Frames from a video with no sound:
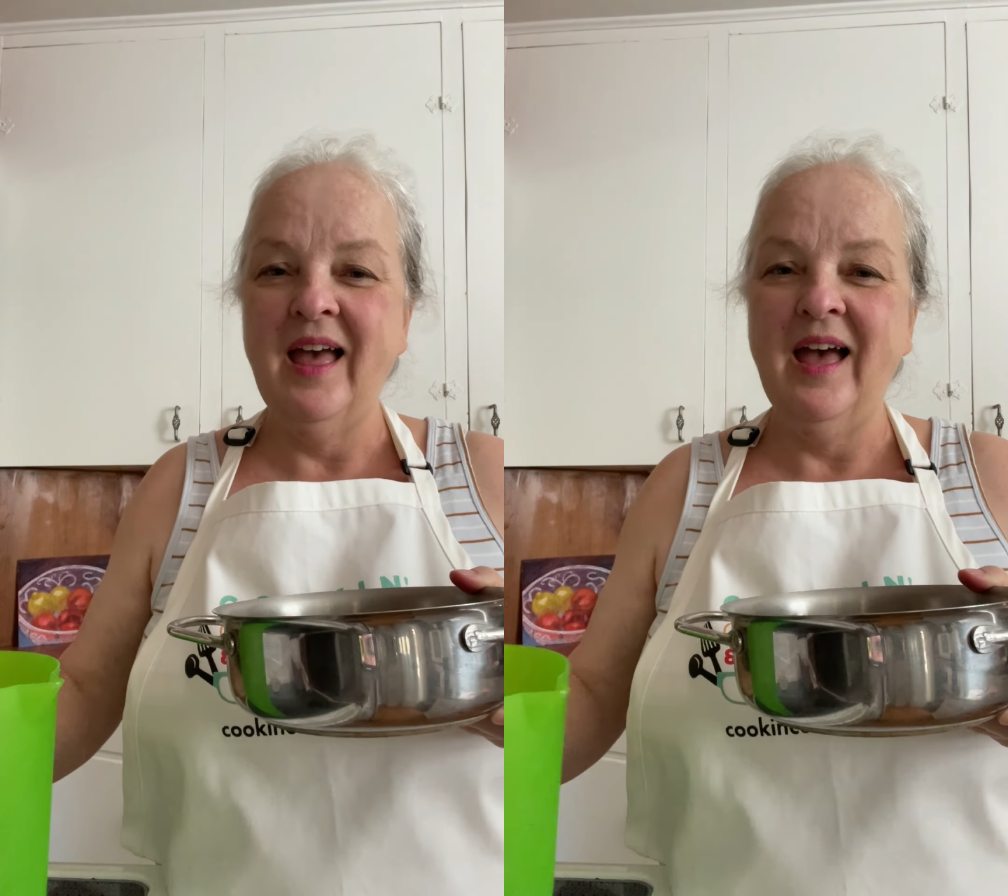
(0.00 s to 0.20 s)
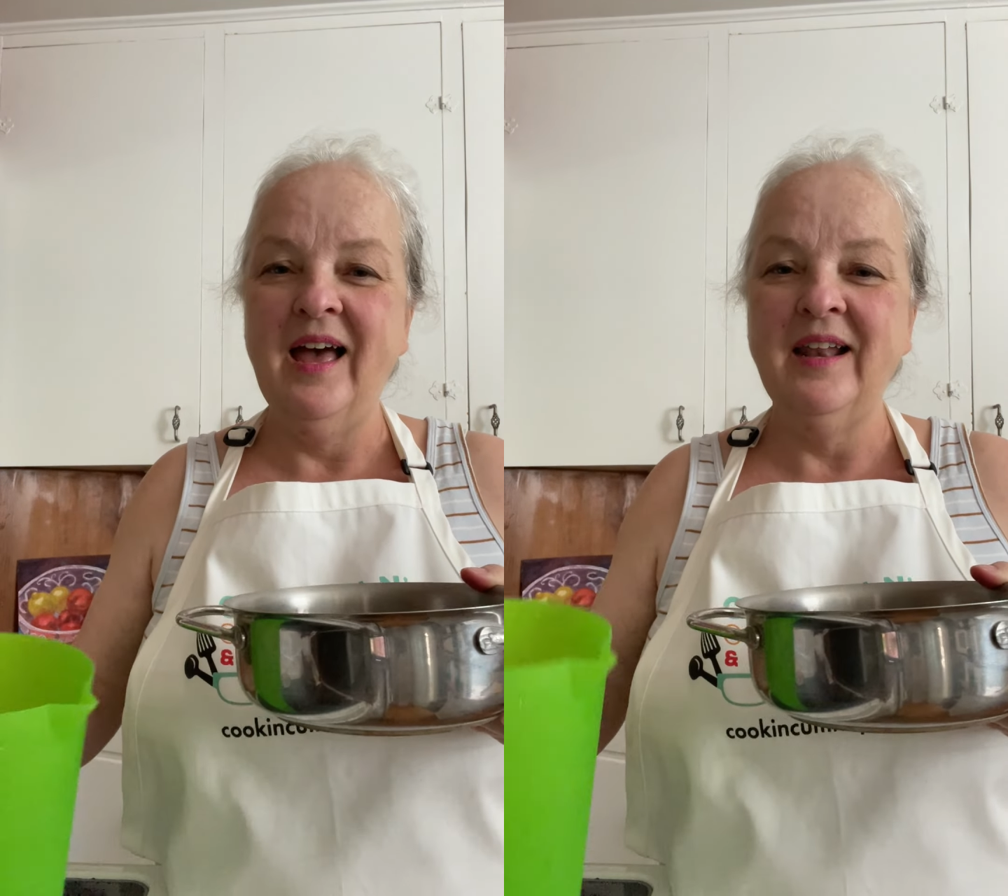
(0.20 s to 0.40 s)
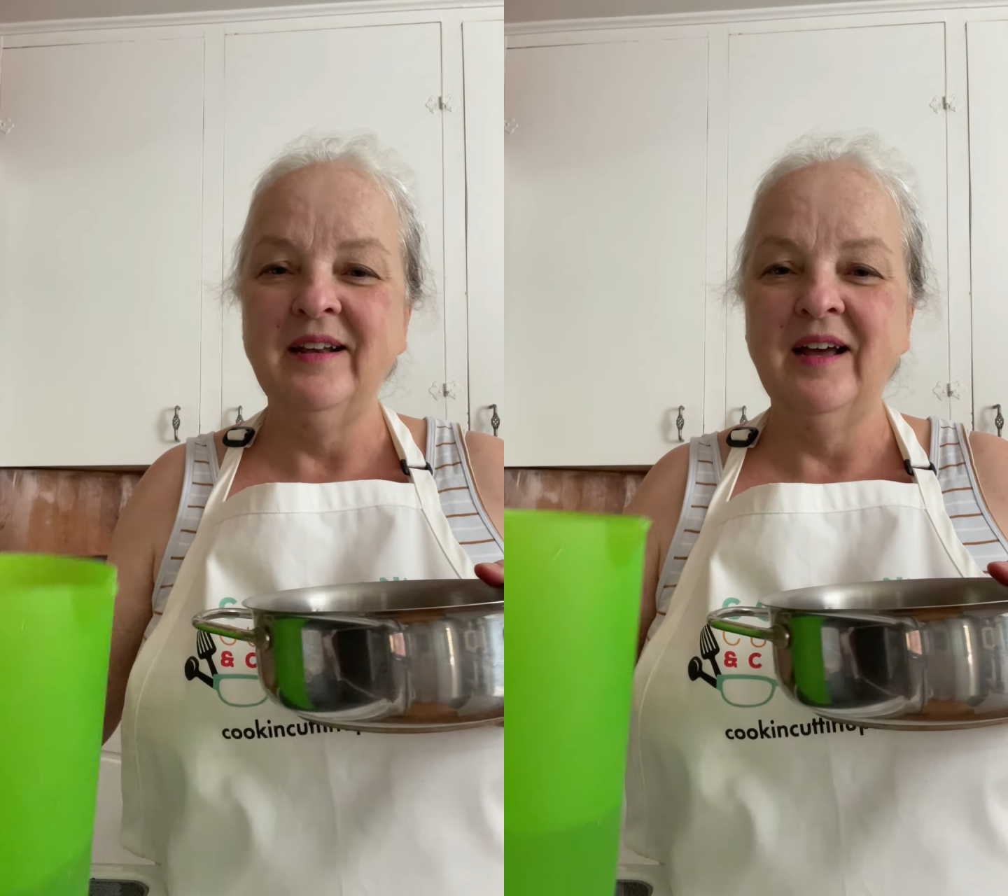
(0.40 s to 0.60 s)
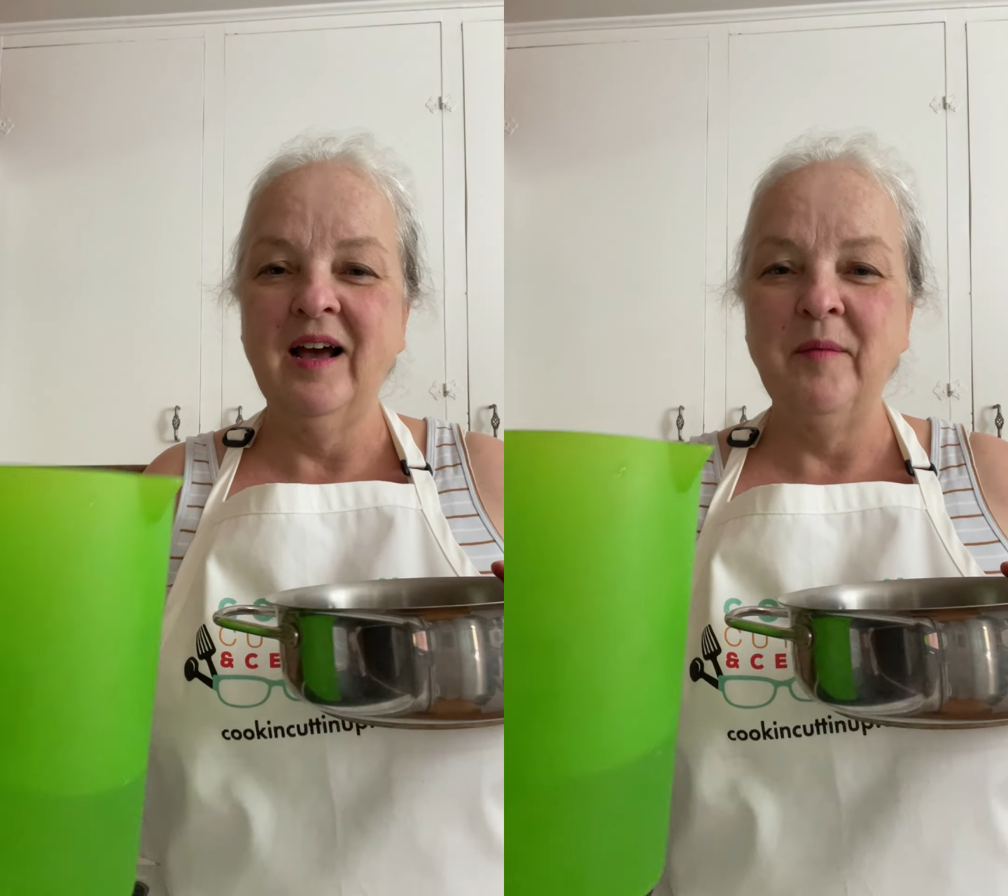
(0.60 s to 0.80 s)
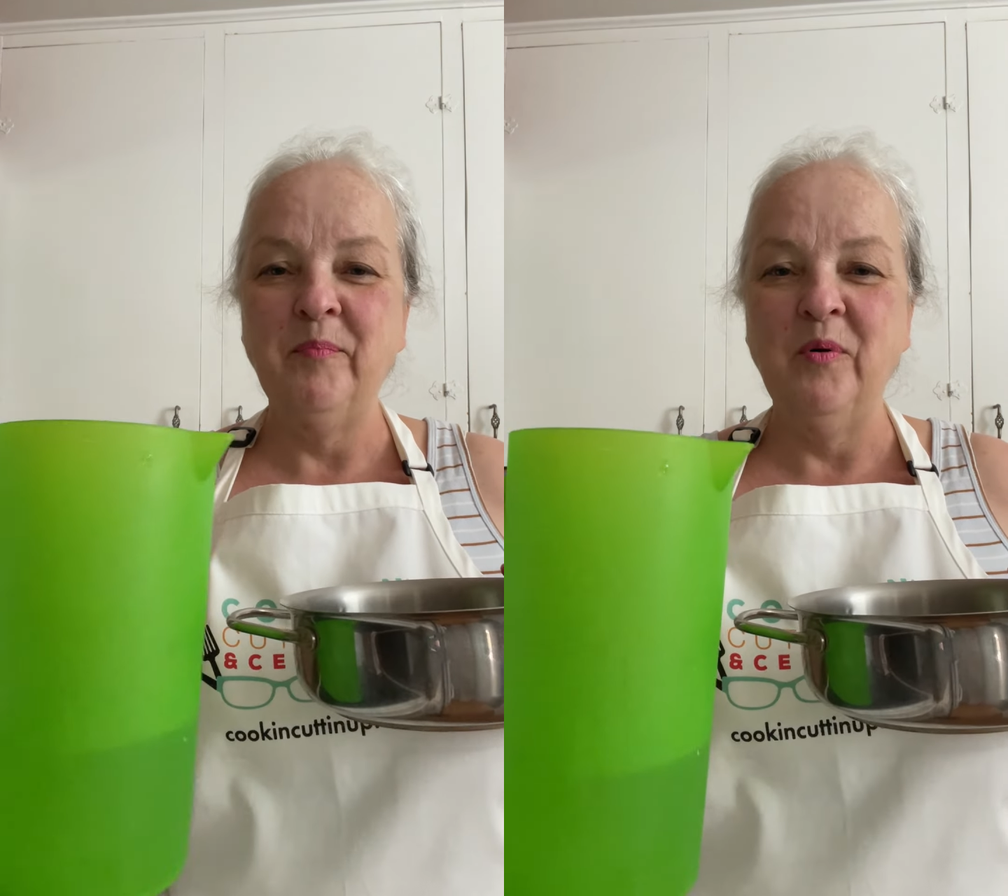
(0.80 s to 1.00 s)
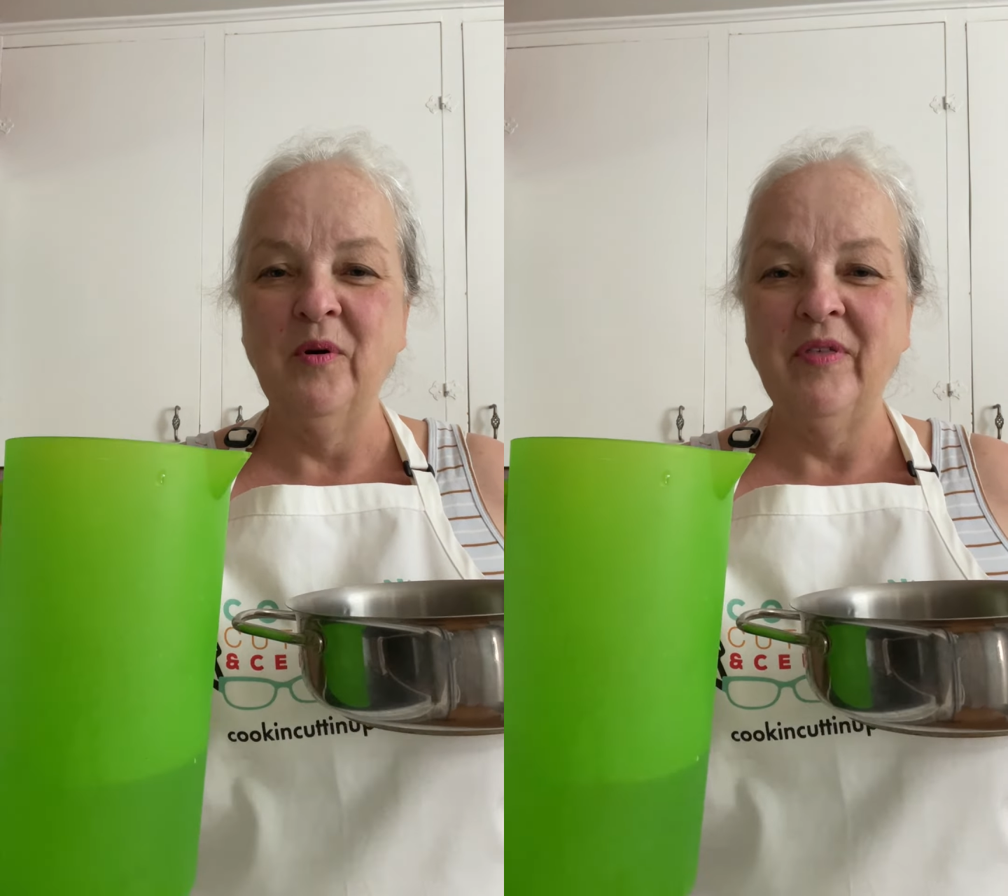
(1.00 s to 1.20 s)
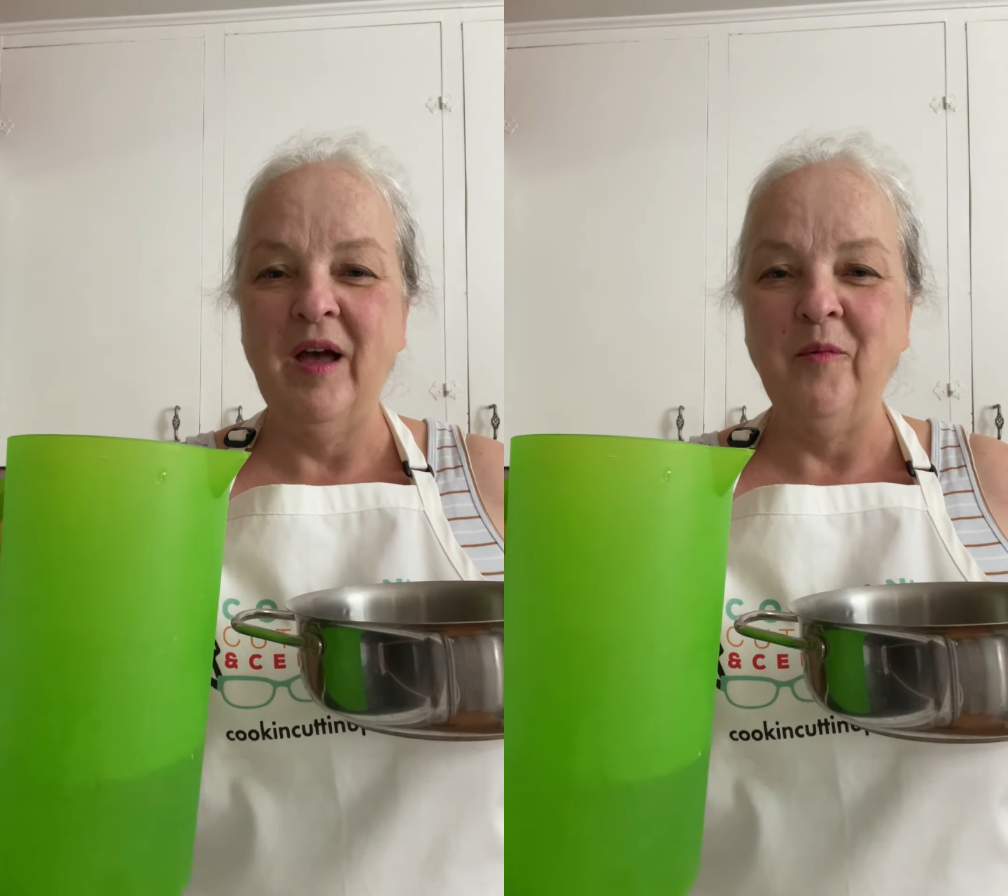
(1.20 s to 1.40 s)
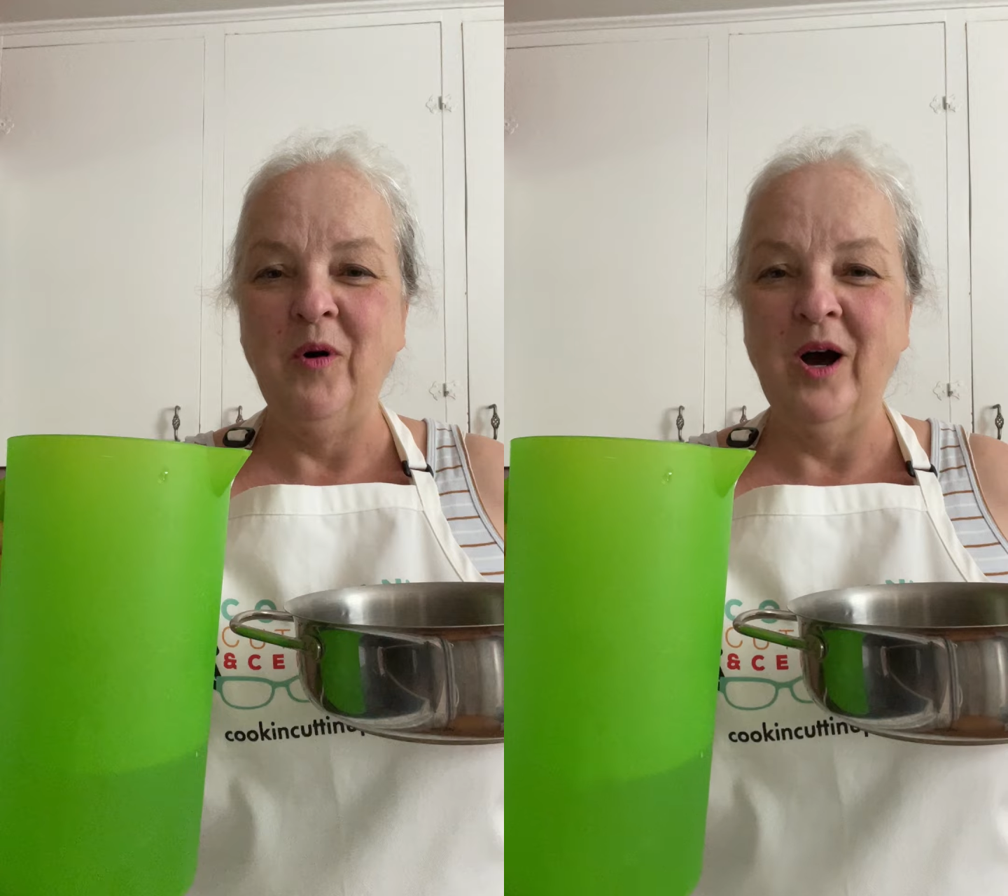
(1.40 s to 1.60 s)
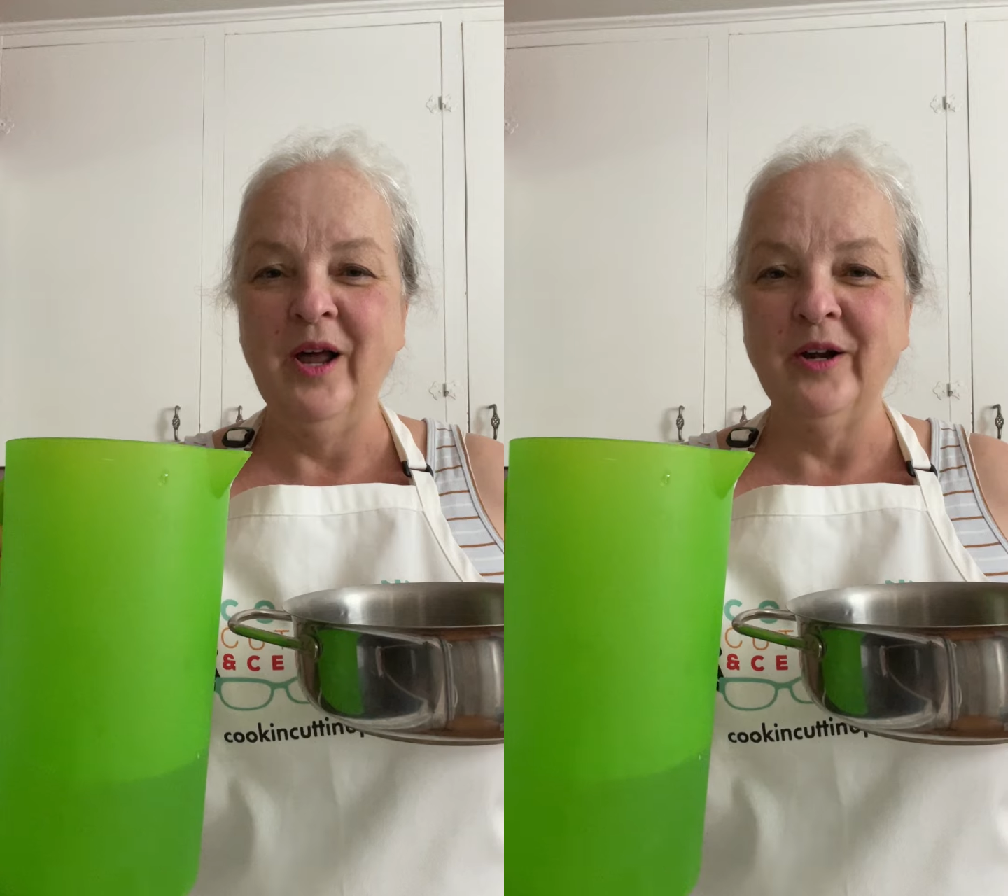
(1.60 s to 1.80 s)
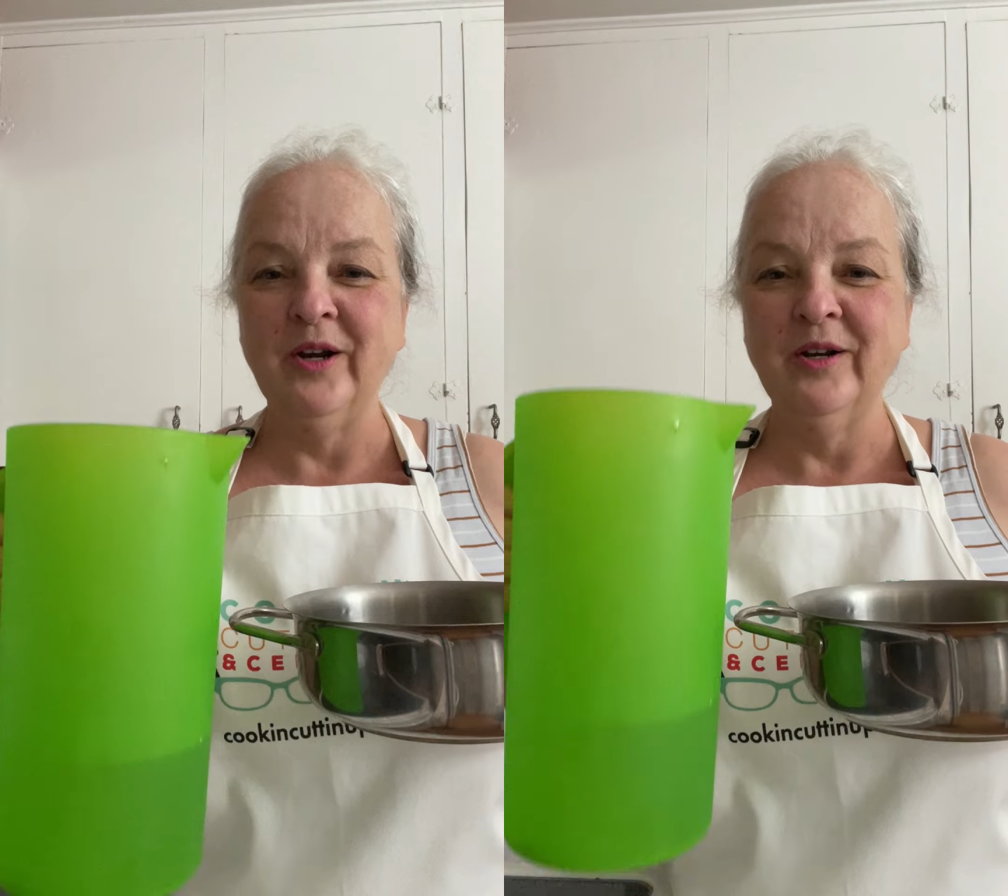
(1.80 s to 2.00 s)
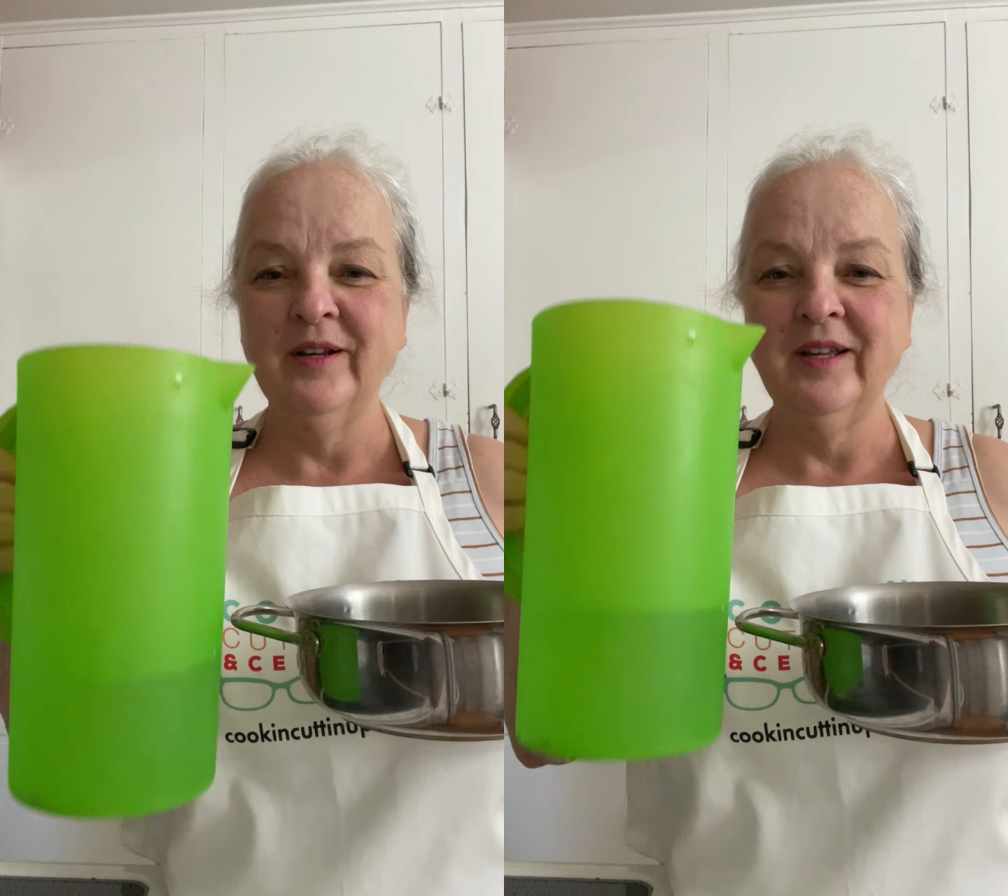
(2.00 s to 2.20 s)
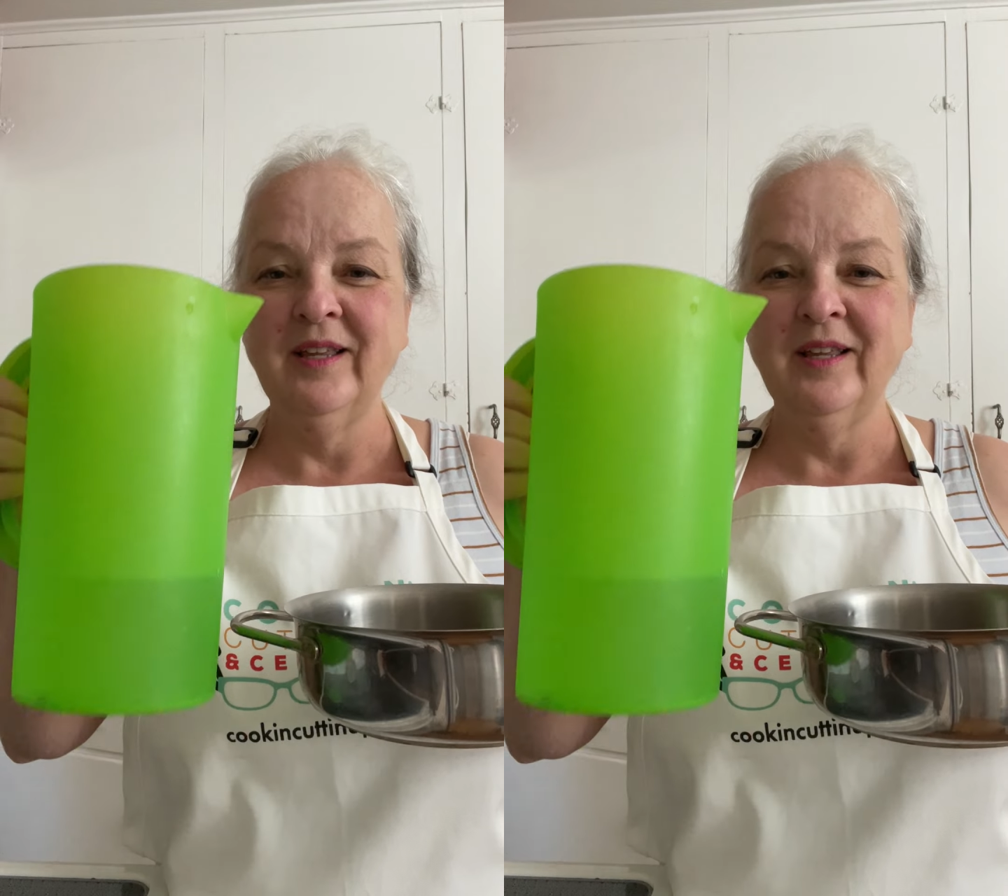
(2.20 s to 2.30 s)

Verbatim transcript: and I pour that water